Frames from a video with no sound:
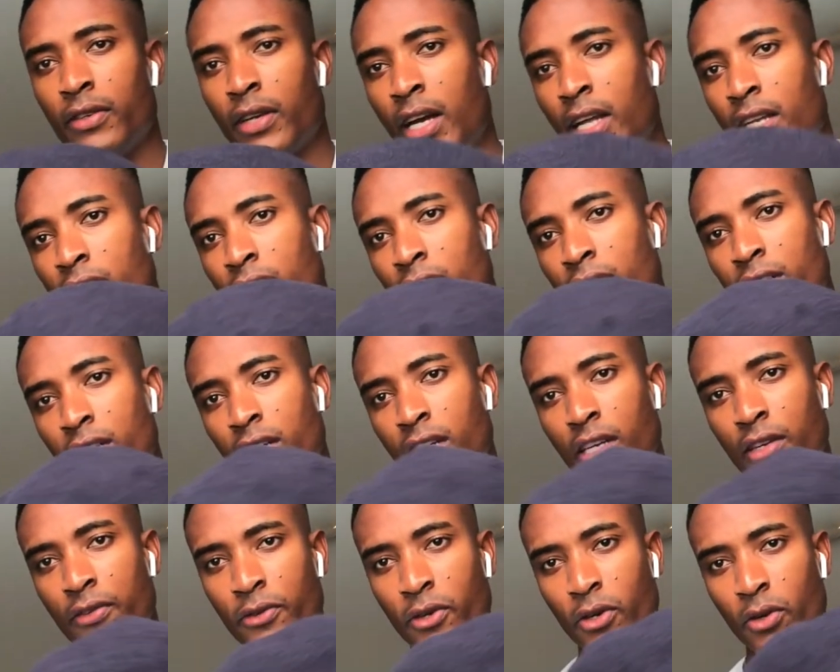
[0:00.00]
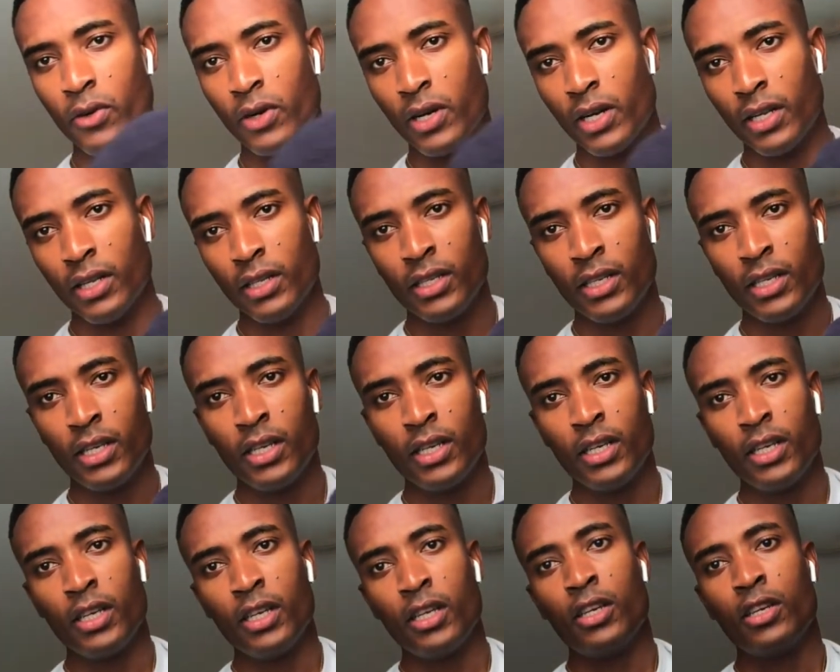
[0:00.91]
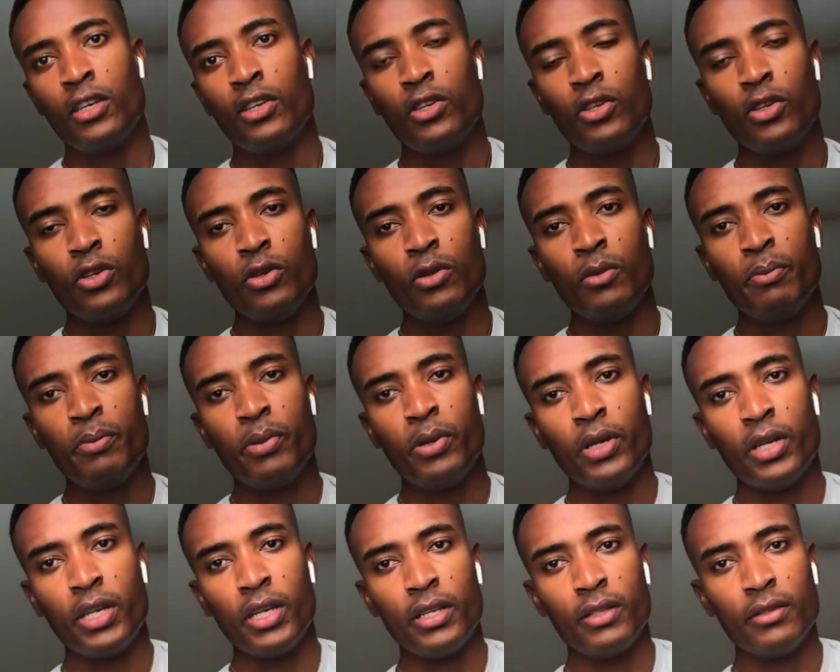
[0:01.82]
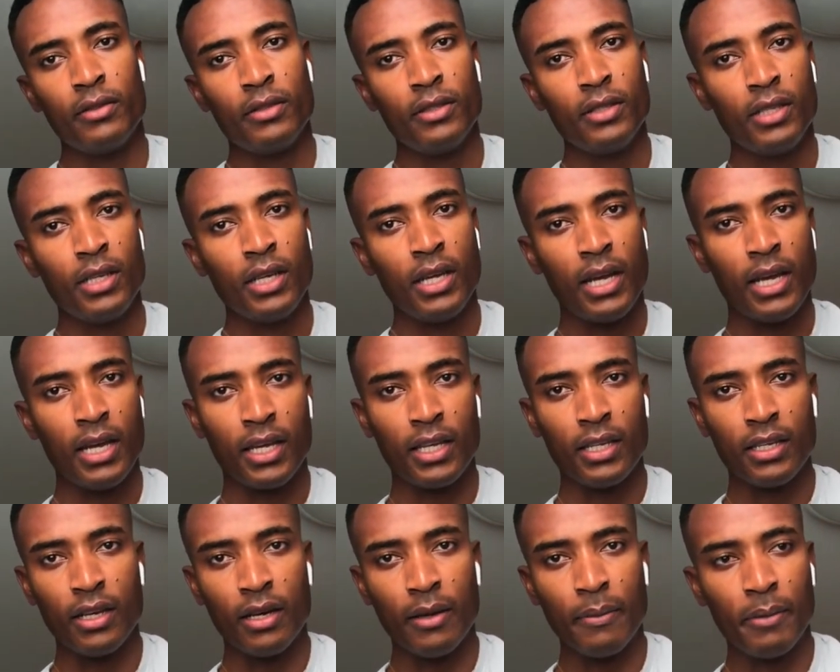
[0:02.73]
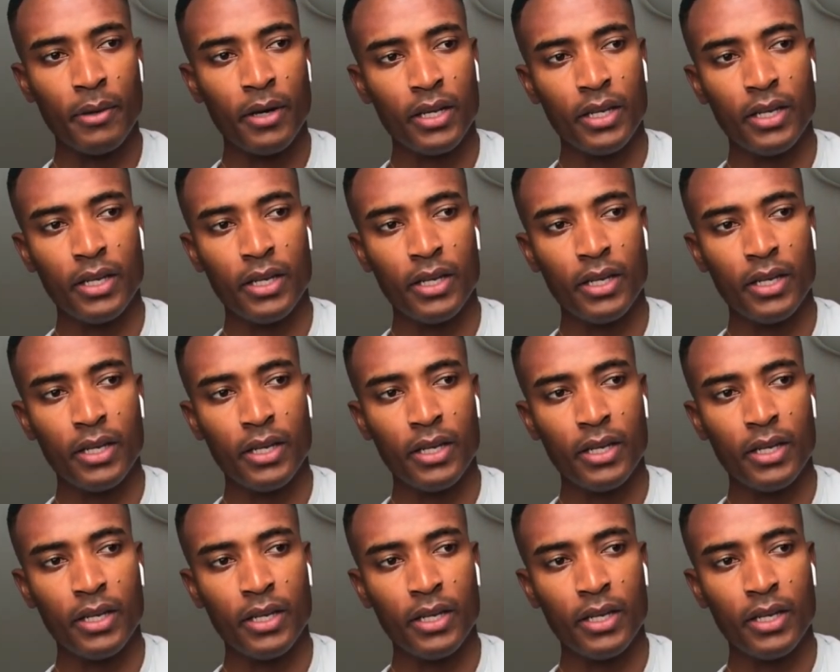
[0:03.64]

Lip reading: had it on your head for a while, you put it, hang it up on